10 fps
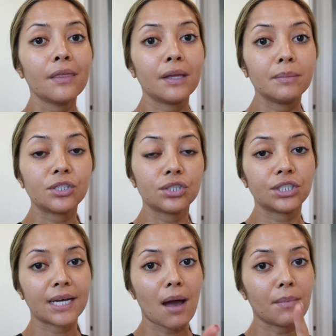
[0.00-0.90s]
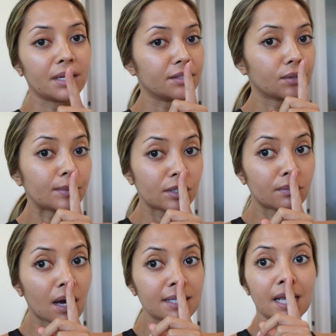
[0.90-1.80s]
then be sure to check out my description
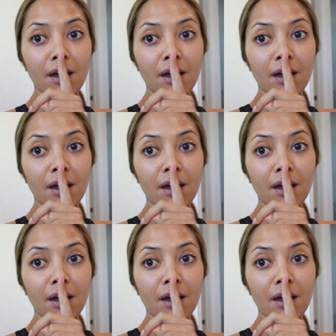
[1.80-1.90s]
box.